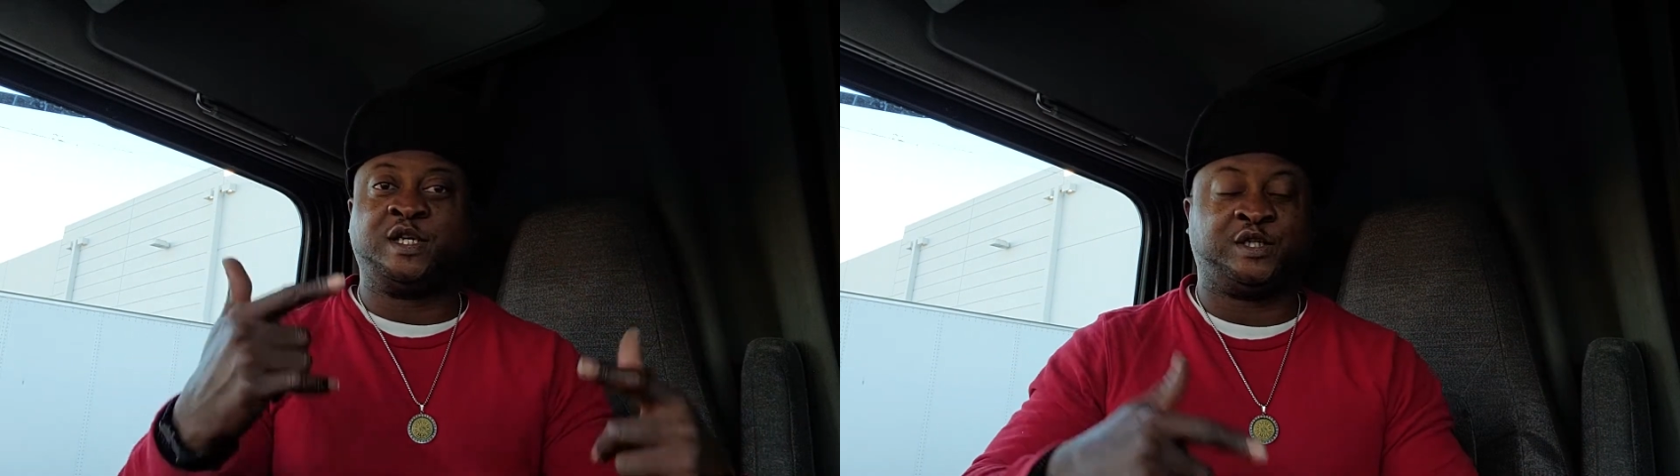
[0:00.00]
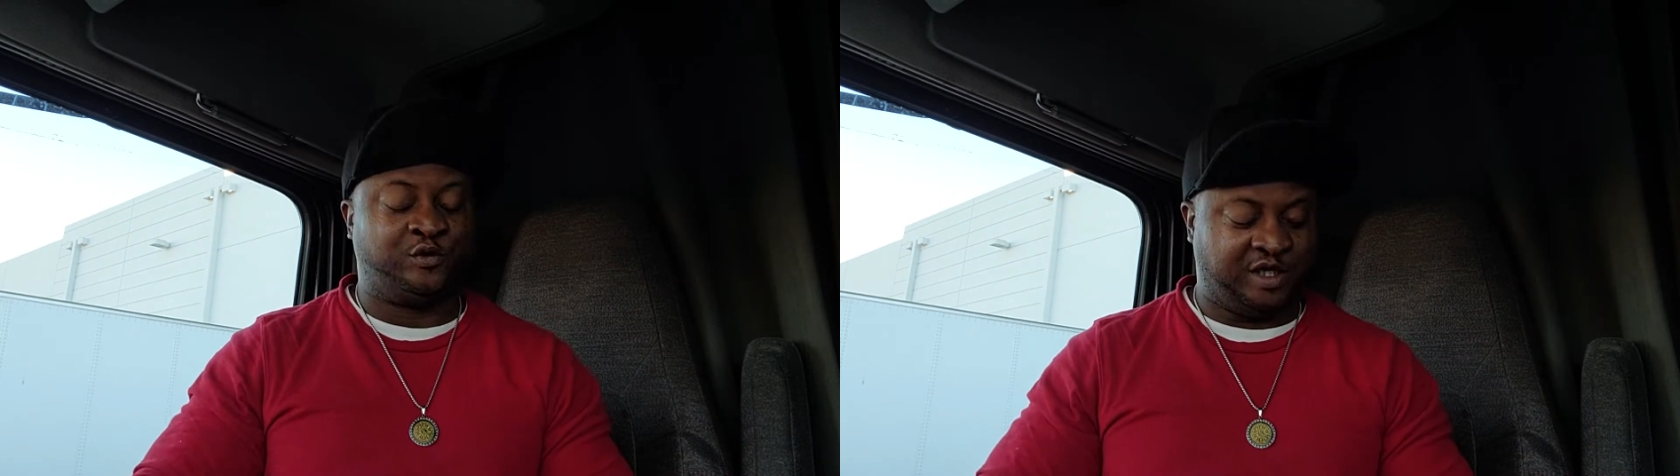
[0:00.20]

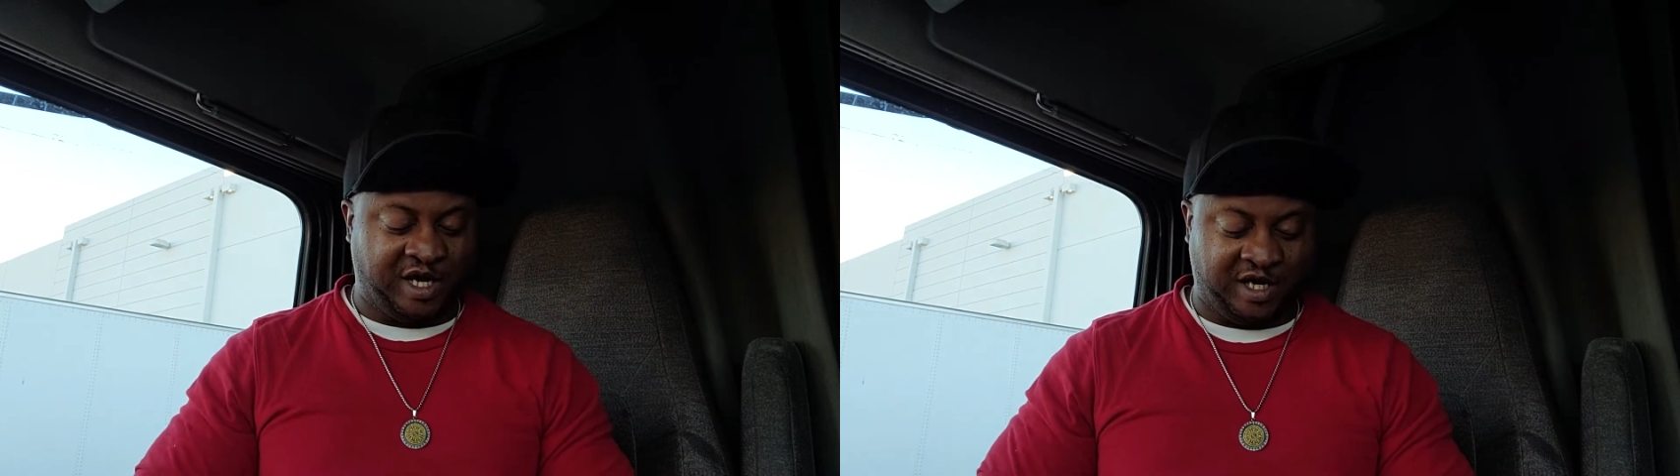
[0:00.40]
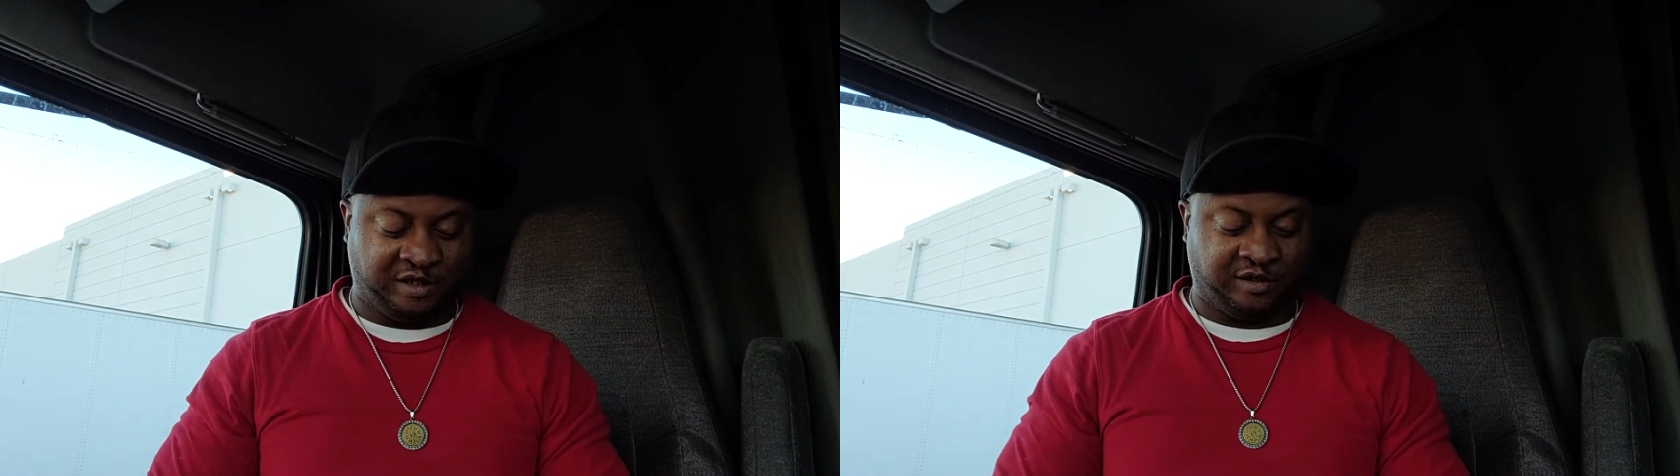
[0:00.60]
two
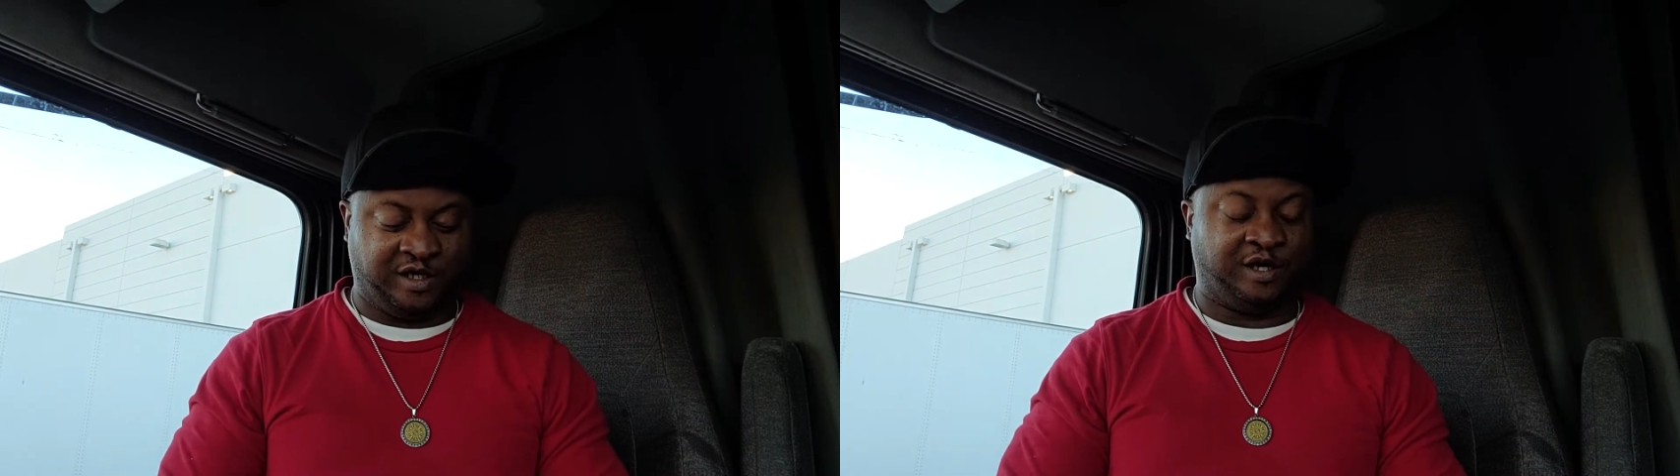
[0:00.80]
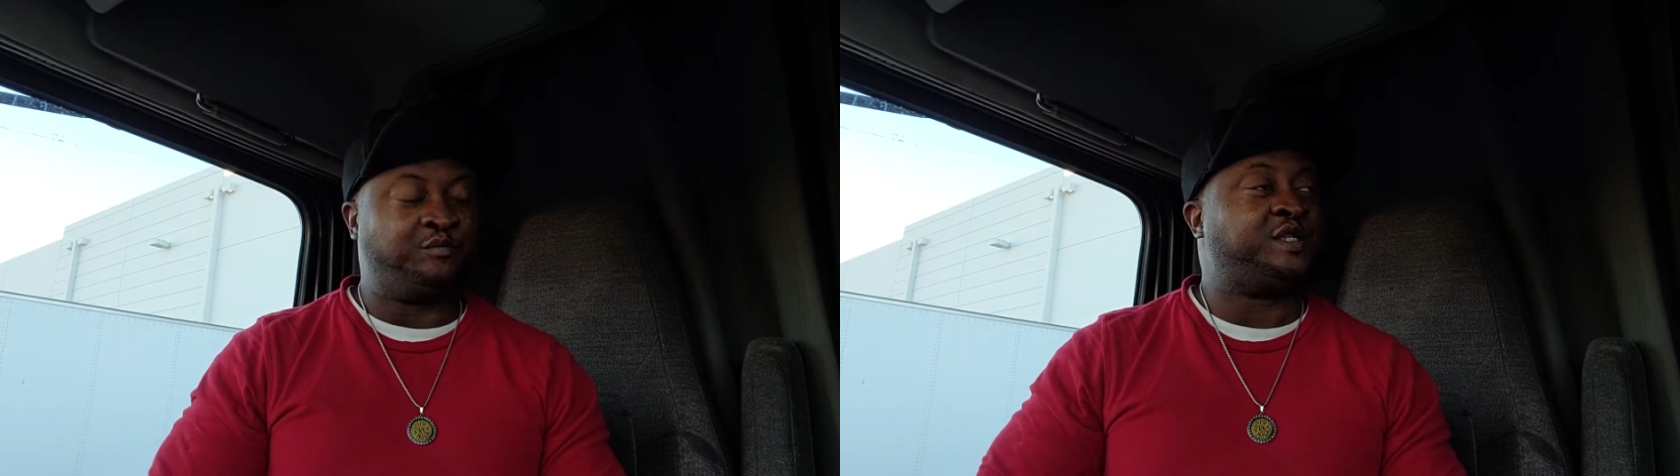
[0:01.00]
together.
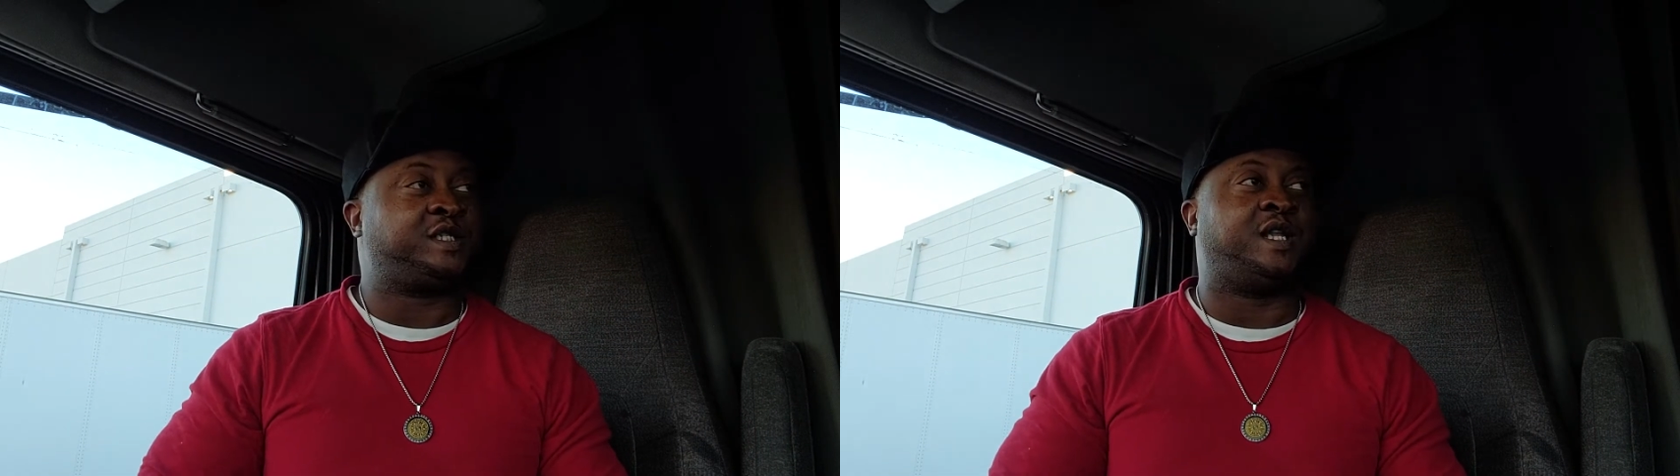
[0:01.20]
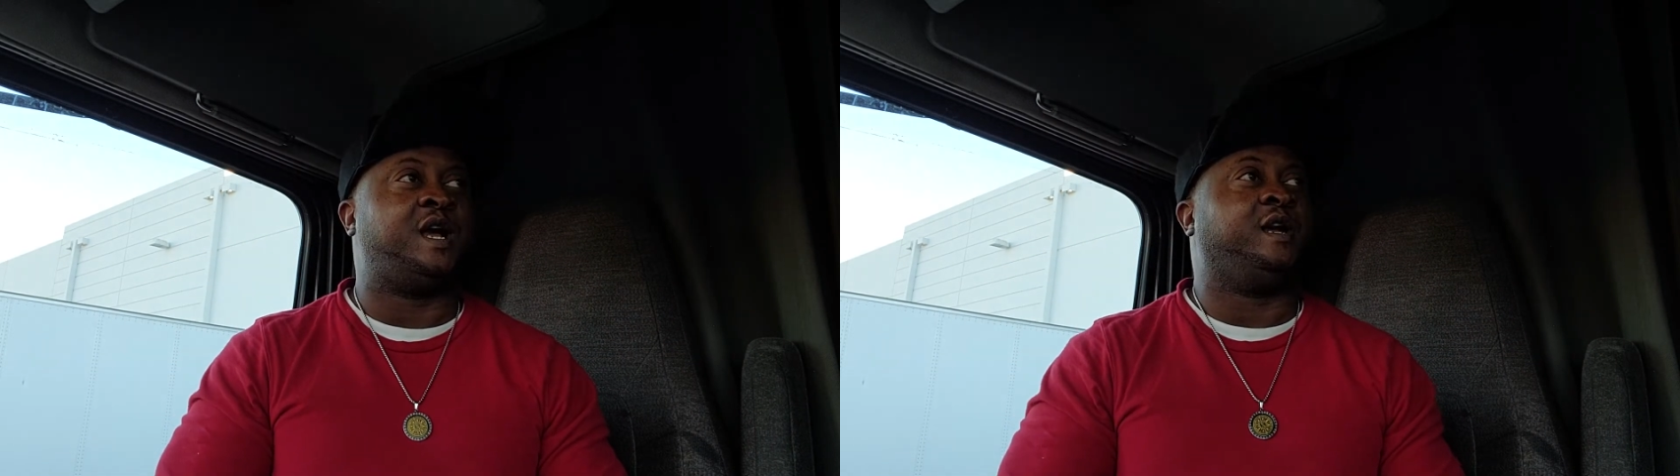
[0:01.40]
And I'm just
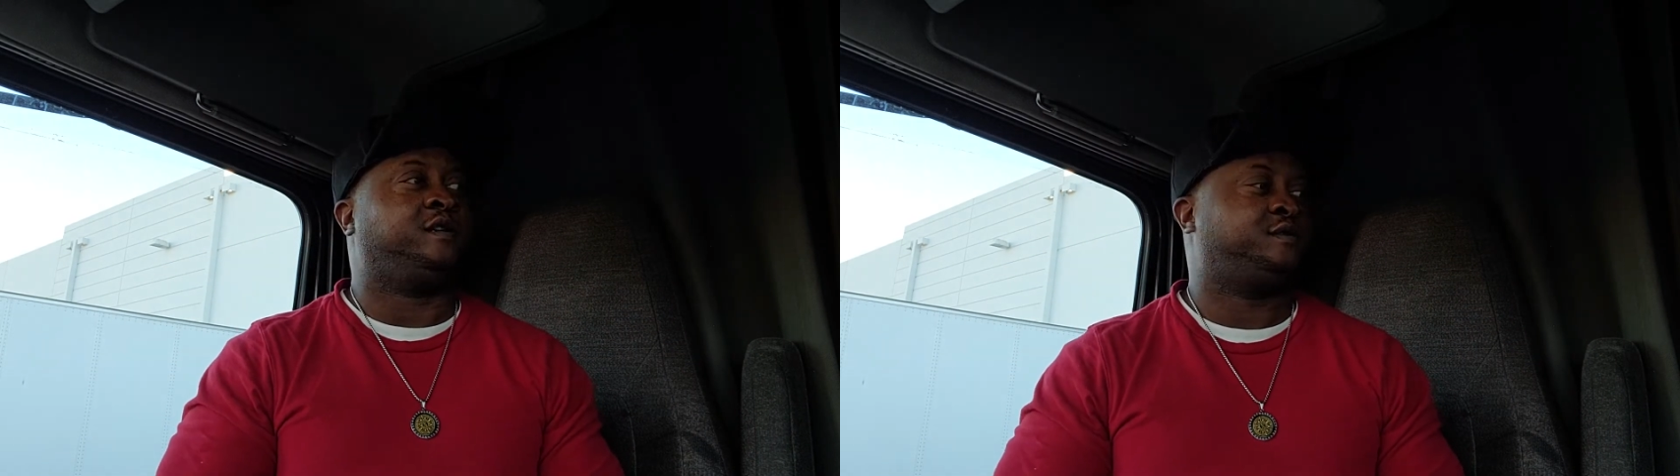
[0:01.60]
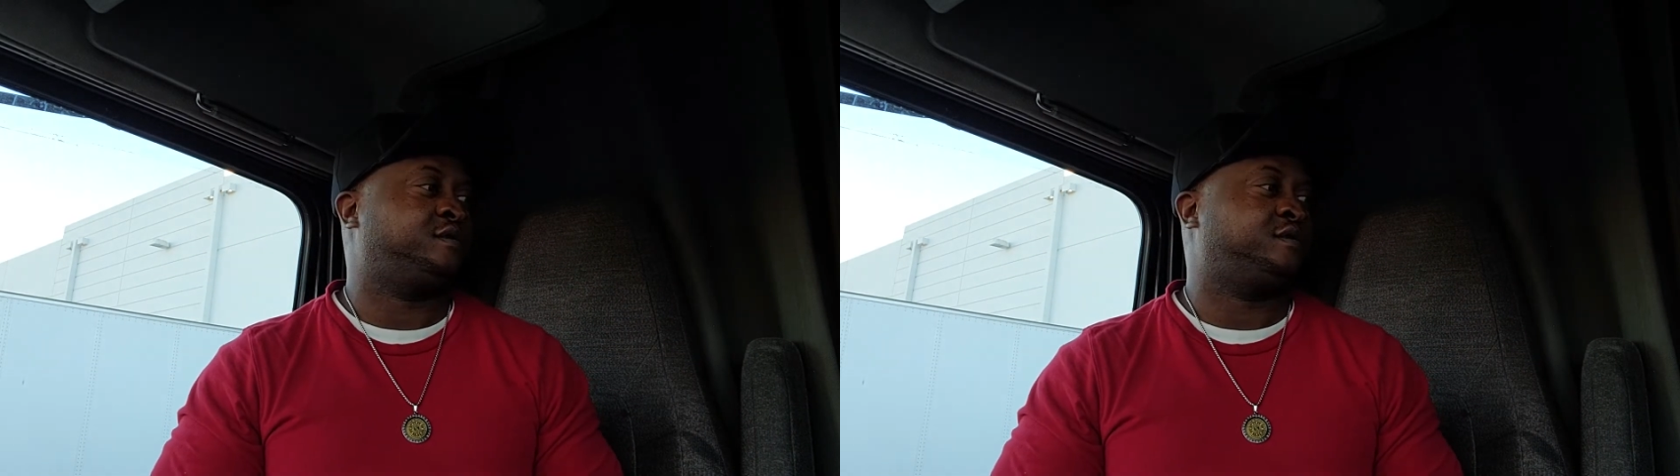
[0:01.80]
like,